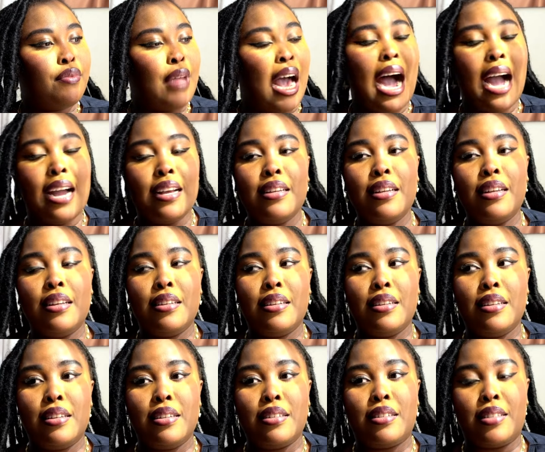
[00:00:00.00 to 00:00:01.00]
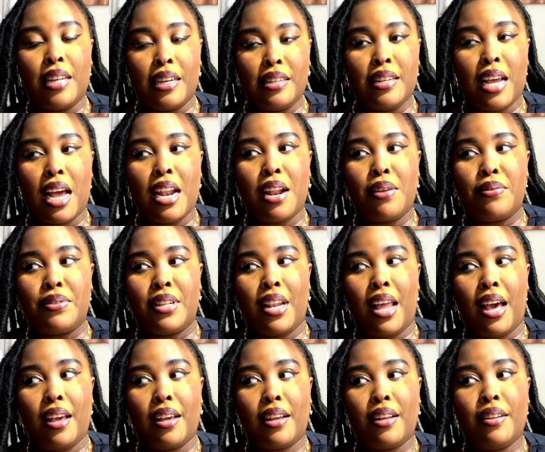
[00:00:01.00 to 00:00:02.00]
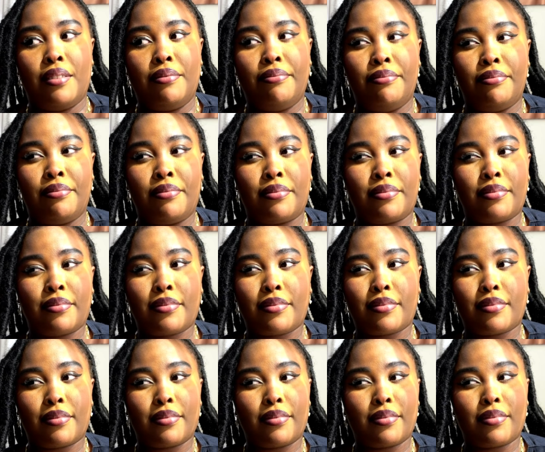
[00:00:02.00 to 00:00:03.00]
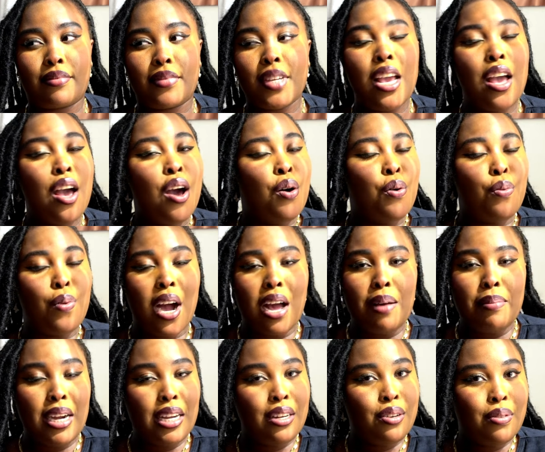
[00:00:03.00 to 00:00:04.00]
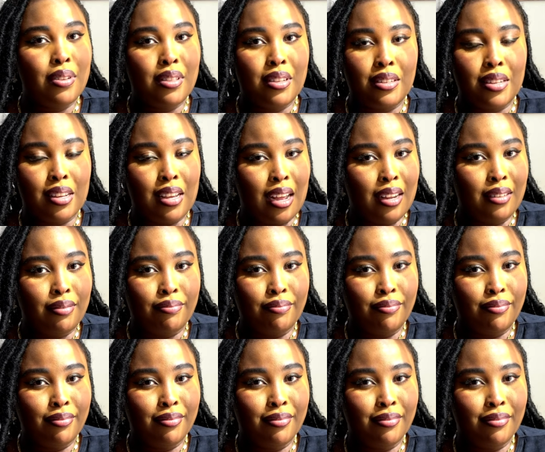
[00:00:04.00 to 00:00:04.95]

I sat down and I was like, why am I doing this again?